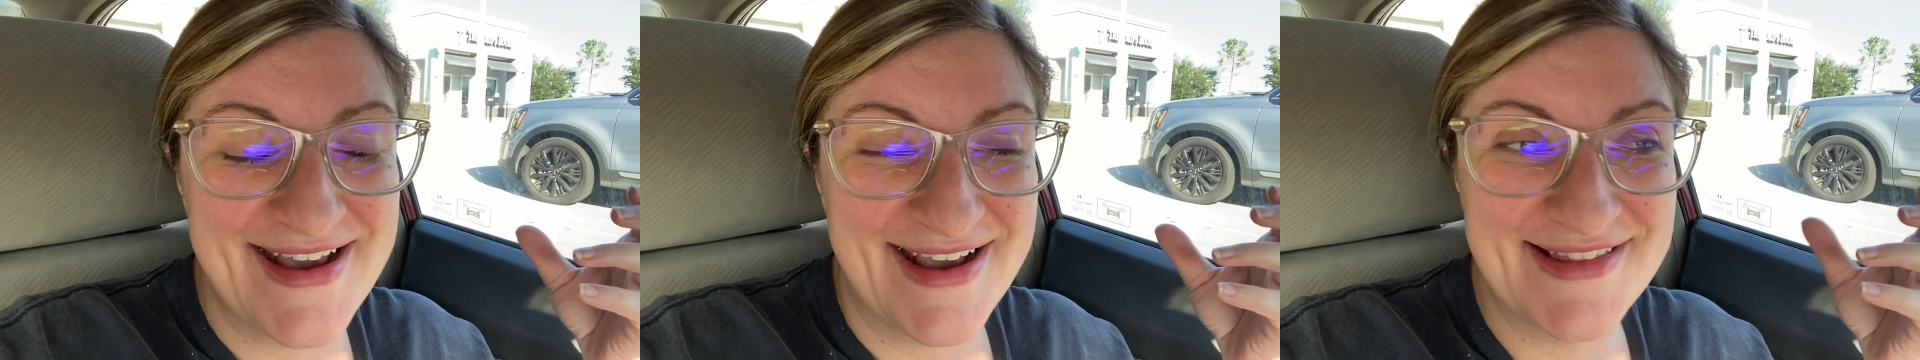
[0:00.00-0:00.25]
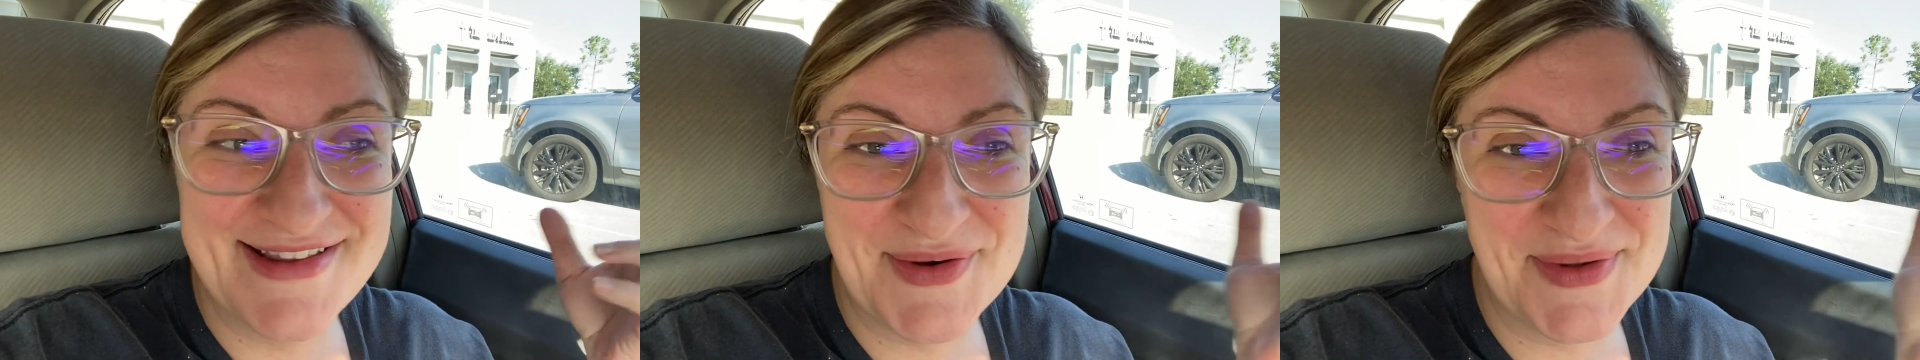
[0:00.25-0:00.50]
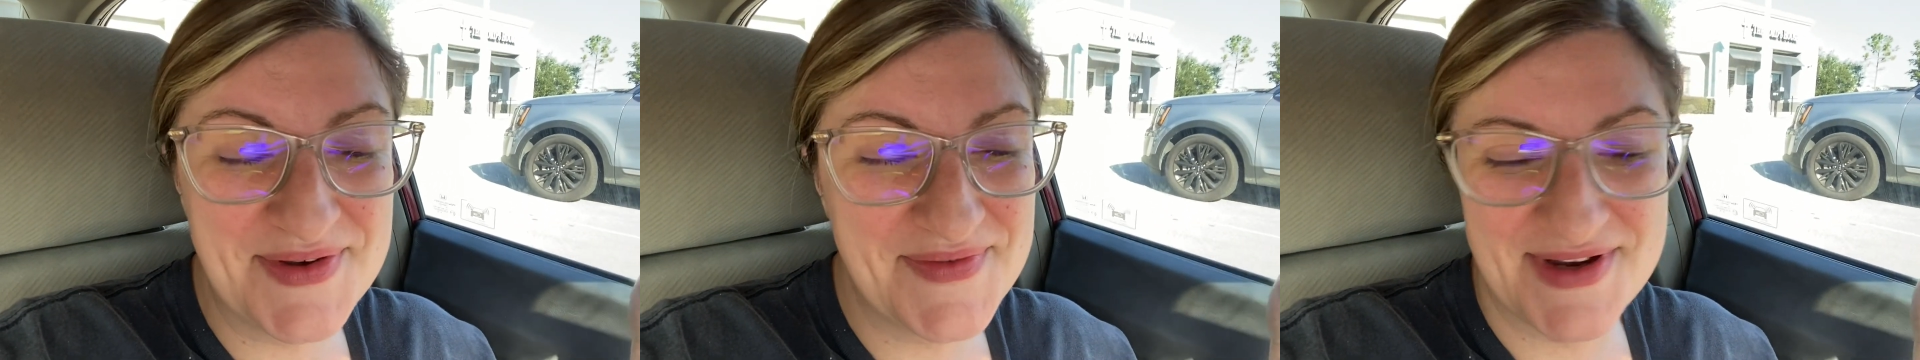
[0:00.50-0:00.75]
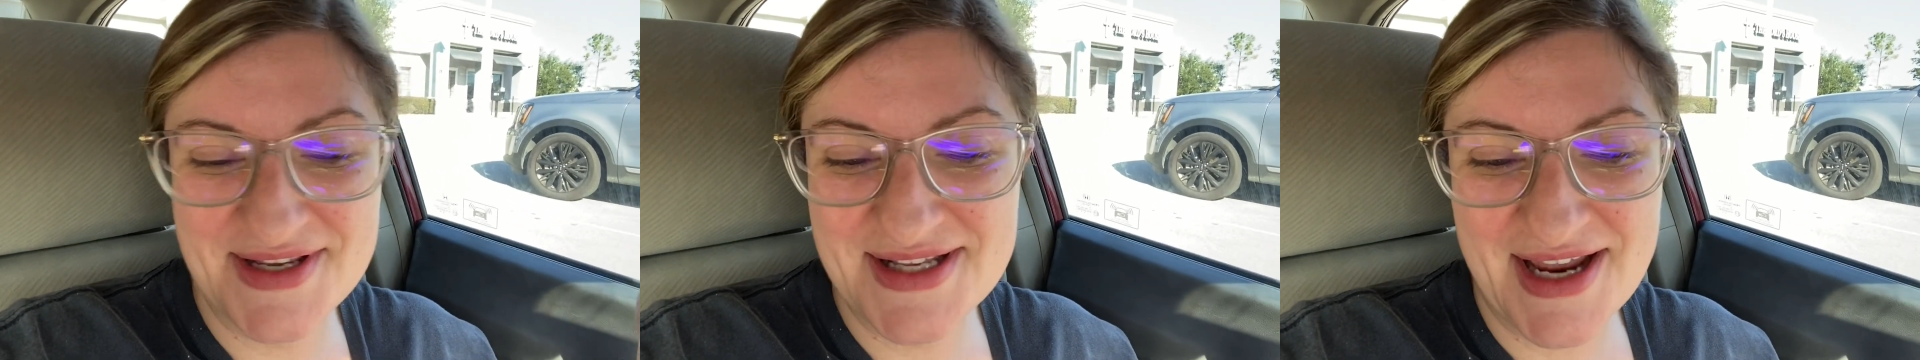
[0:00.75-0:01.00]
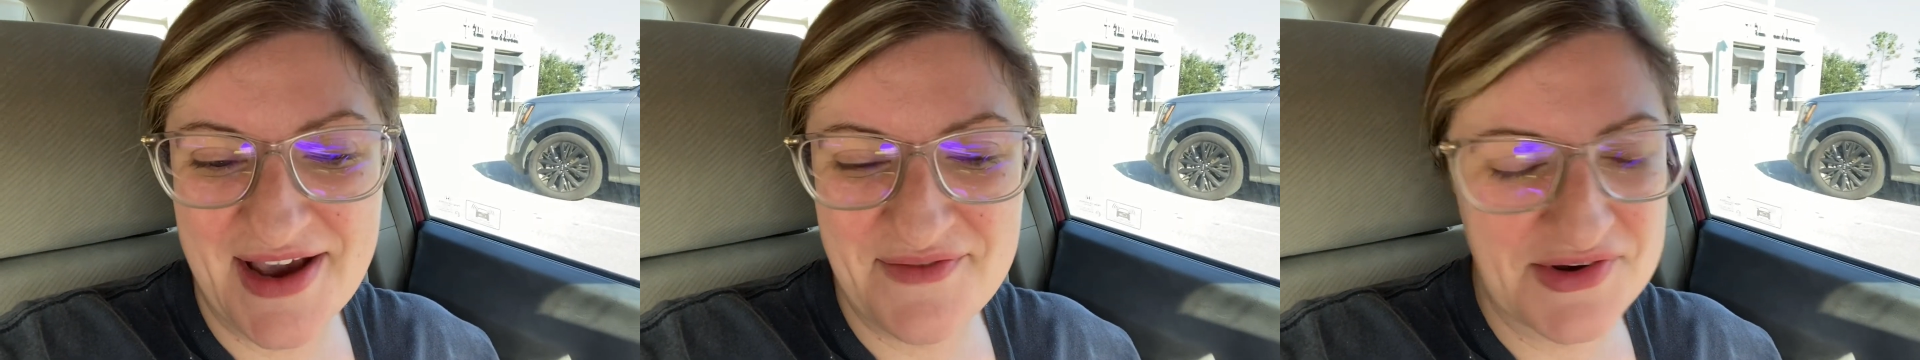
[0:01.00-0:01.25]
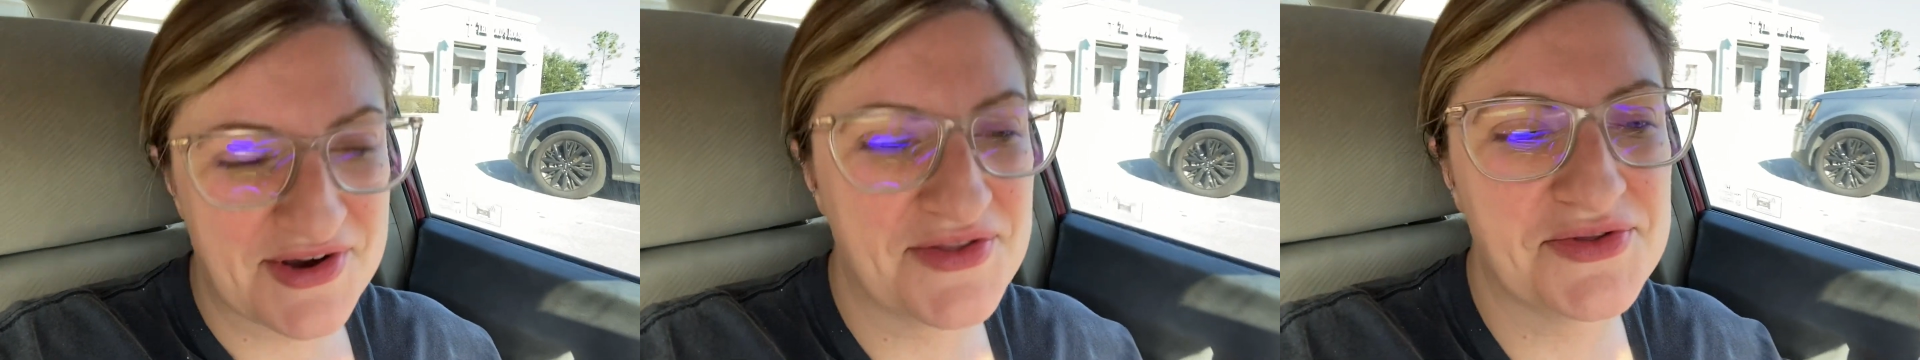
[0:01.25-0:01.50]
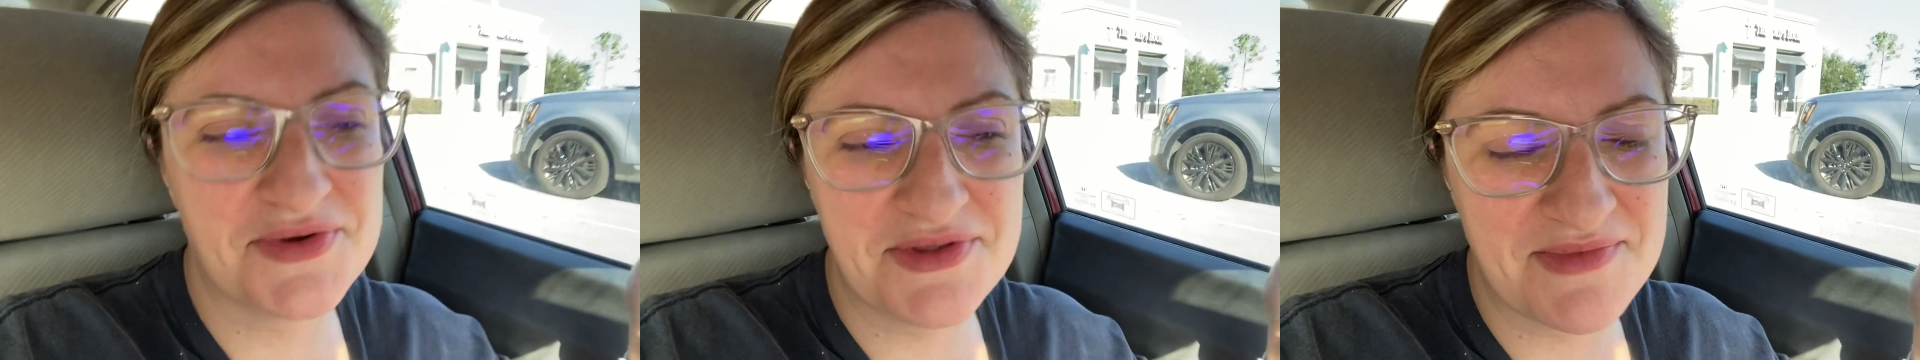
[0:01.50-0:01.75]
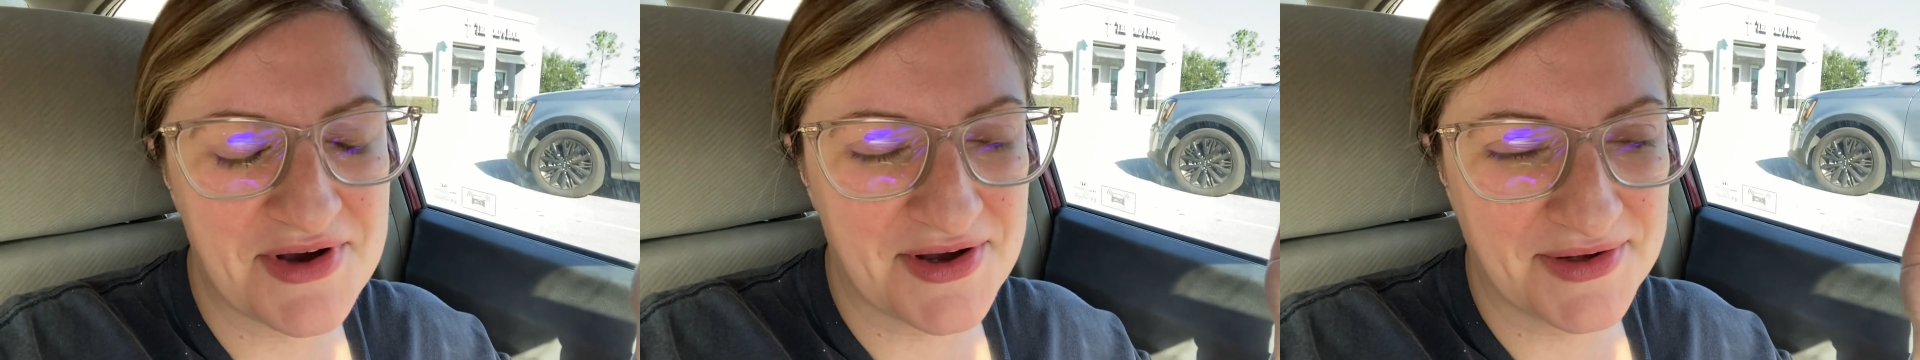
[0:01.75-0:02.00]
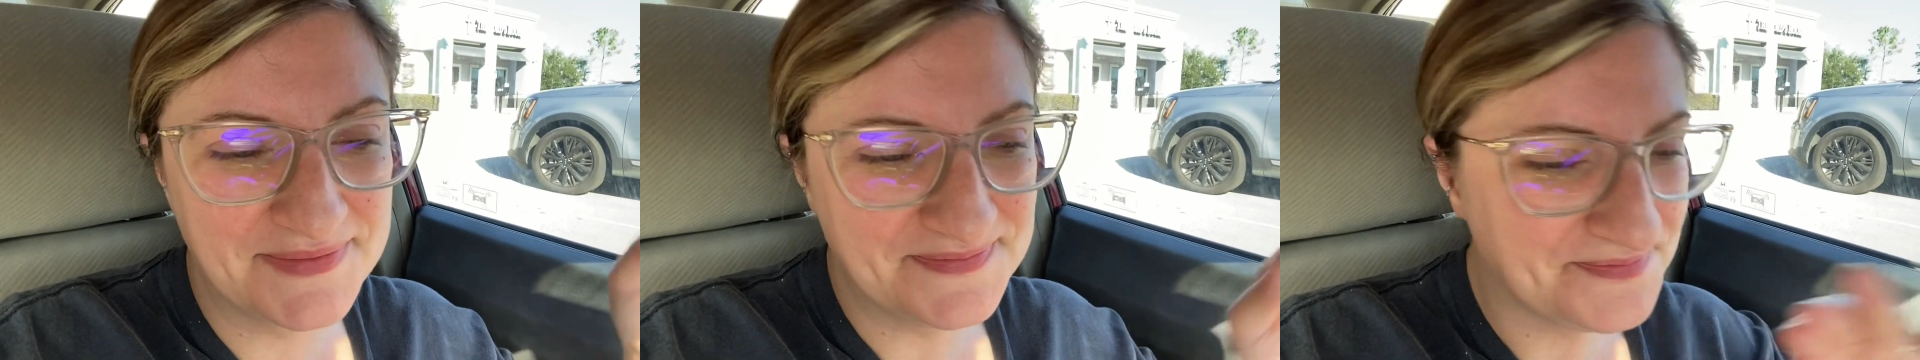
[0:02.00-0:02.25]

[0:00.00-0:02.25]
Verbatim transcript: And the only reason I haven't gone through them all